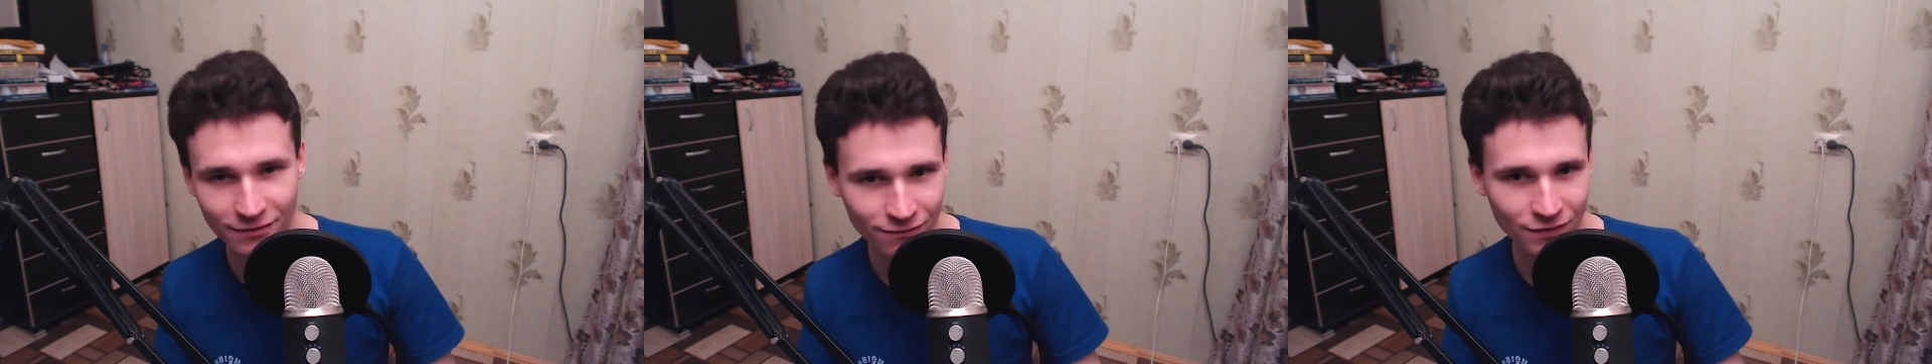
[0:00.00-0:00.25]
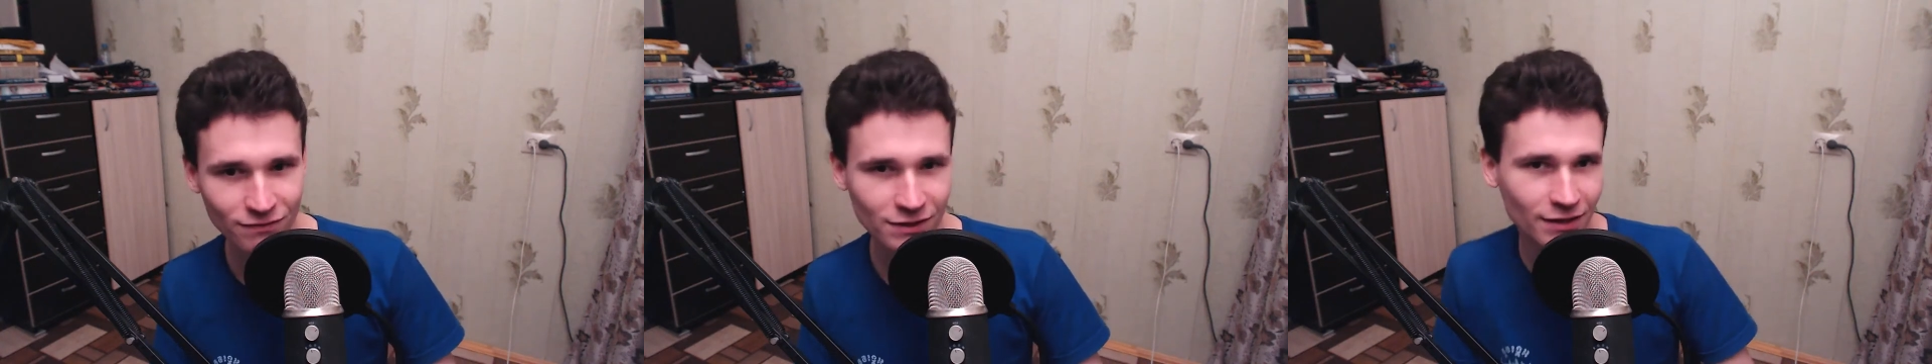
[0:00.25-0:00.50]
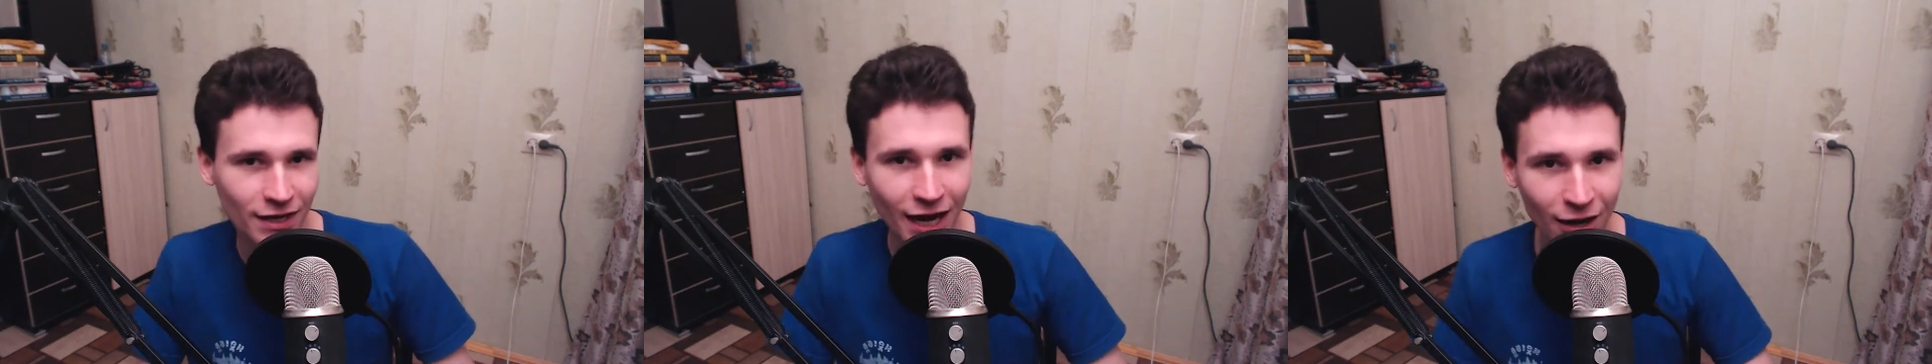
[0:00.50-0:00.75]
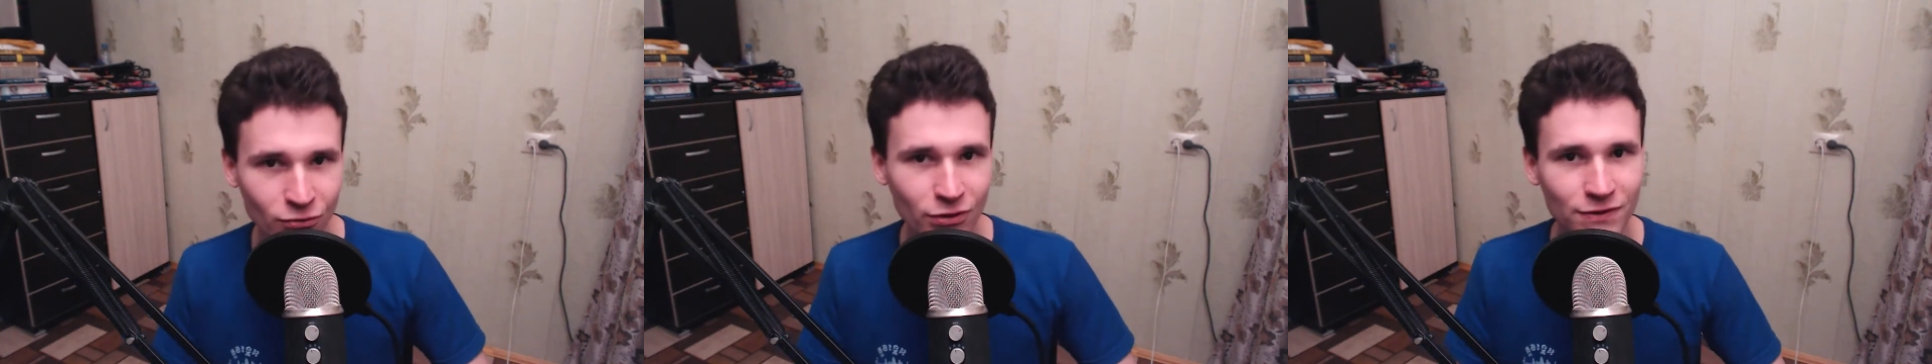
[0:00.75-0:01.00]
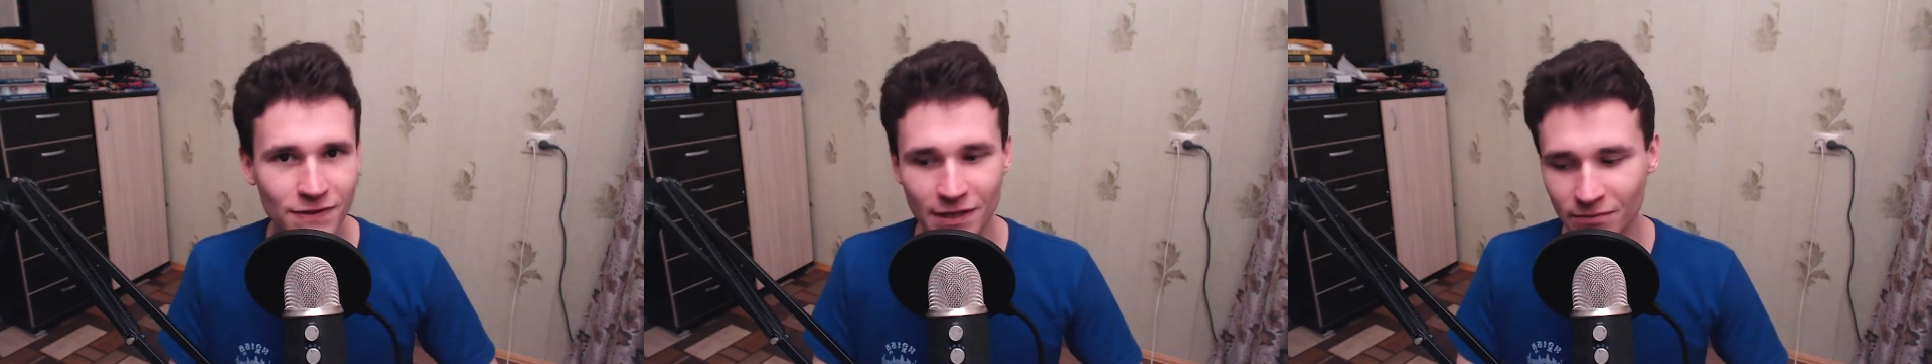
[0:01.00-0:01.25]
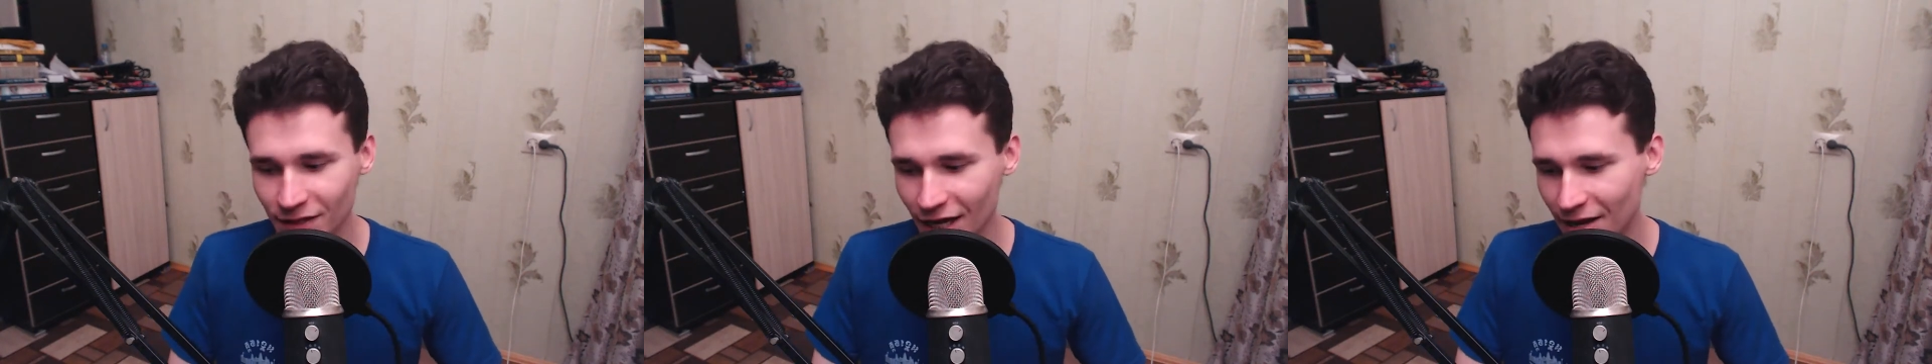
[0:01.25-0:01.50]
15 hours
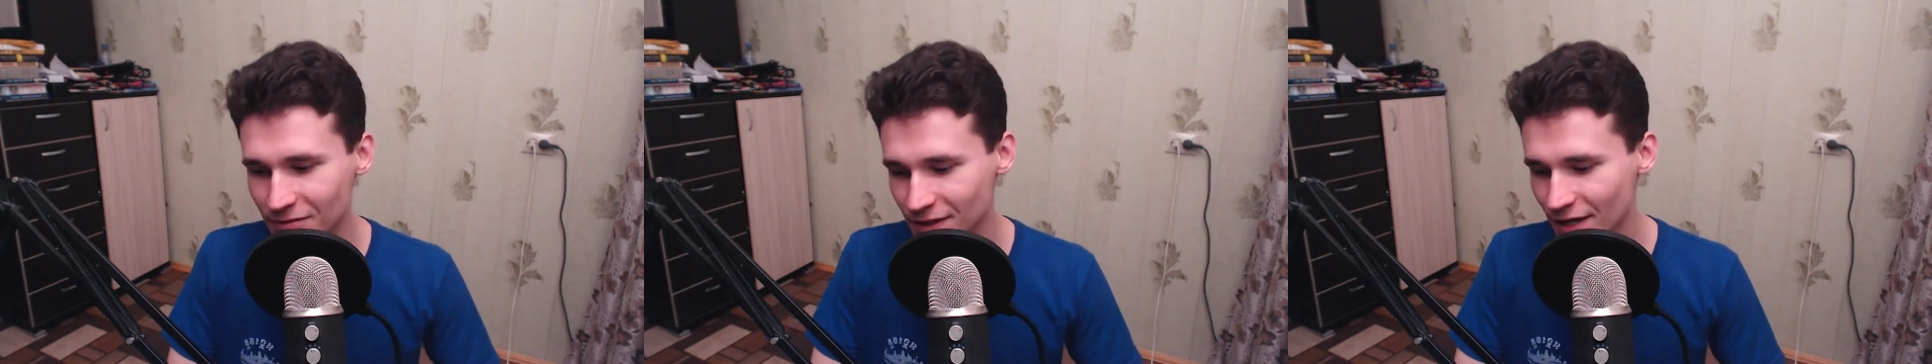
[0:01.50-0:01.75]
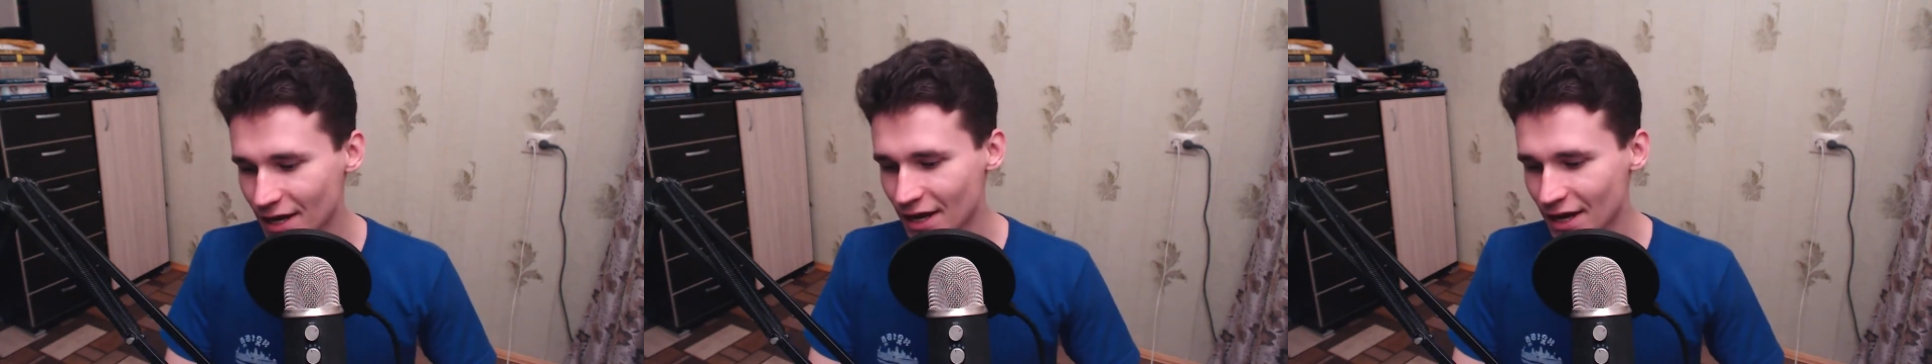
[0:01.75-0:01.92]
sometimes.